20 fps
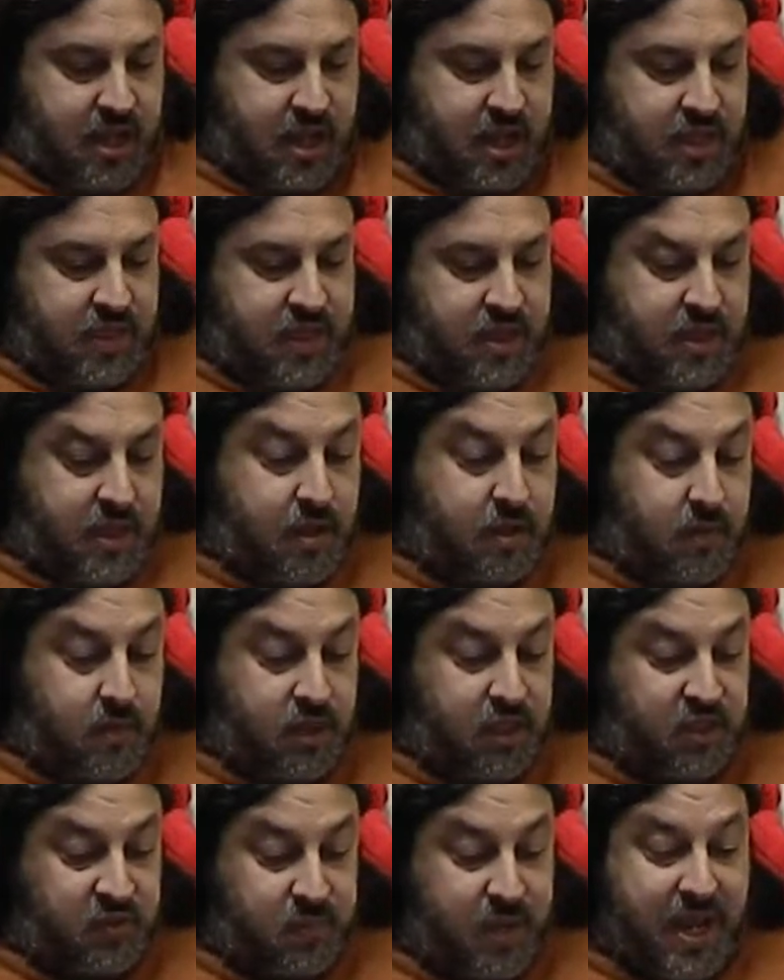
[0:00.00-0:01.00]
anything
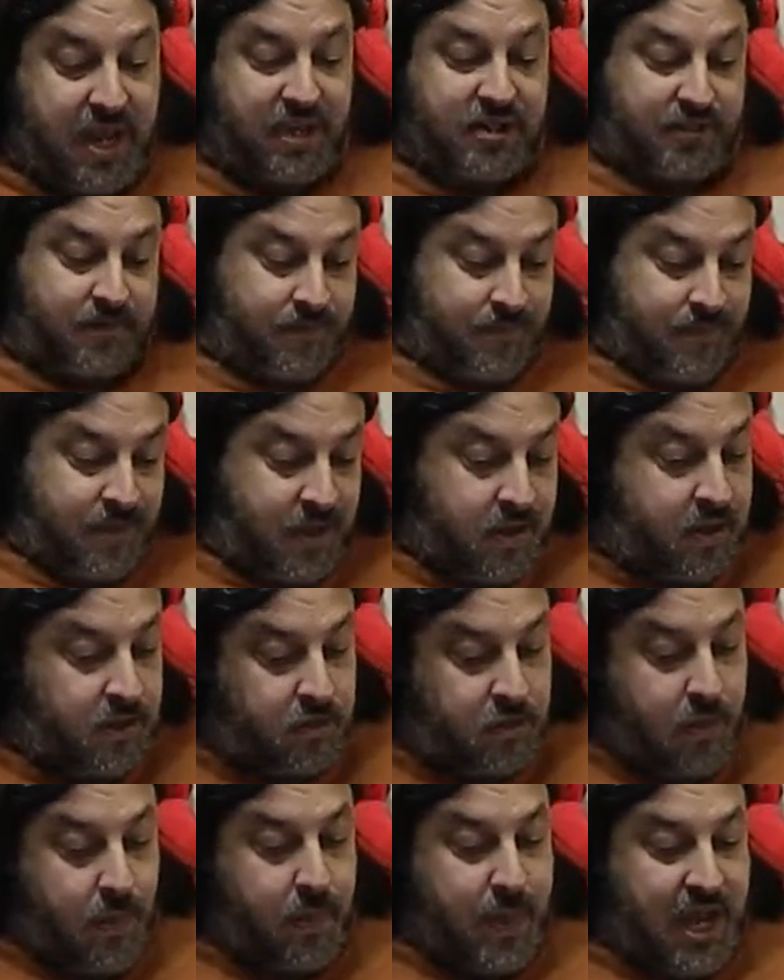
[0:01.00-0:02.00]
including space.
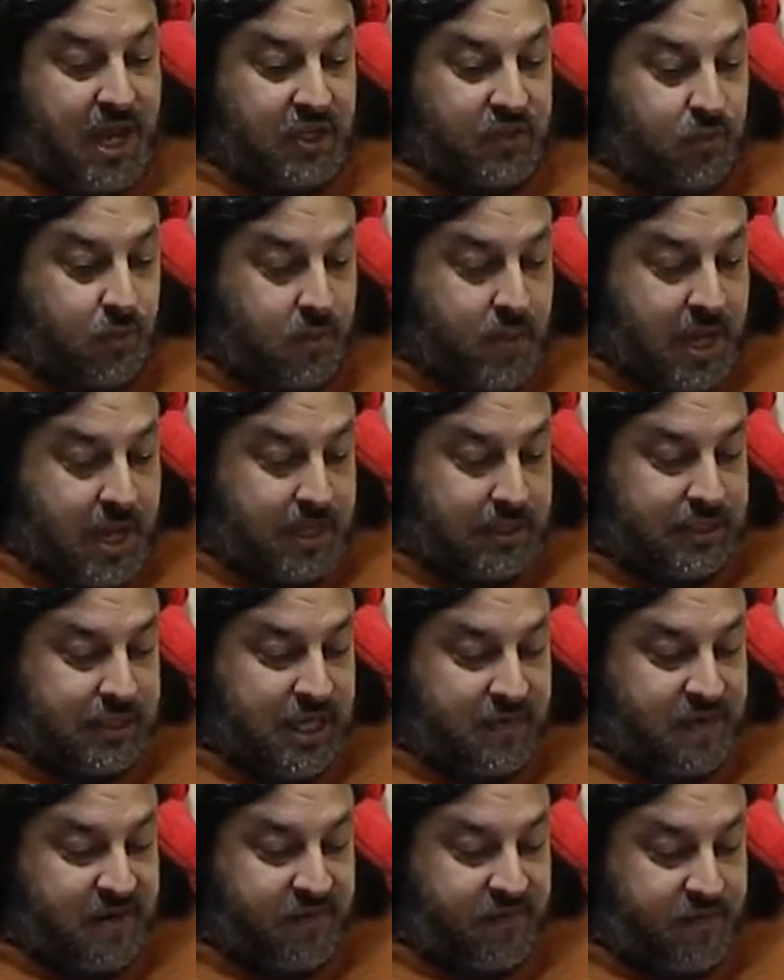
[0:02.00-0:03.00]
So that's where that's
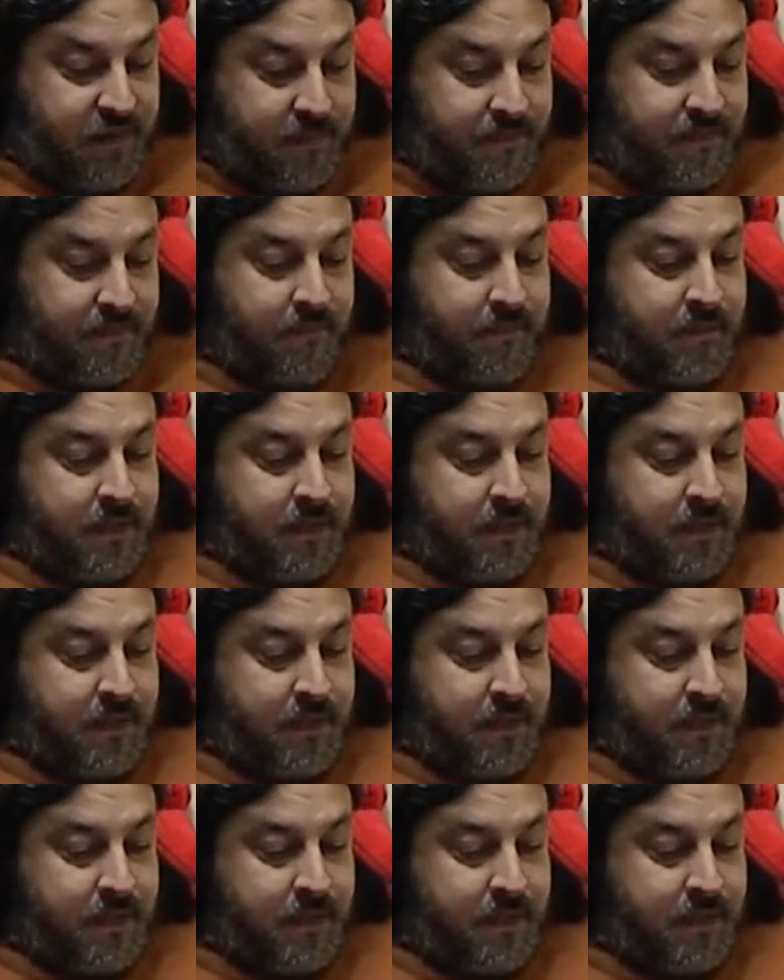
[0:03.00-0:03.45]
coming from.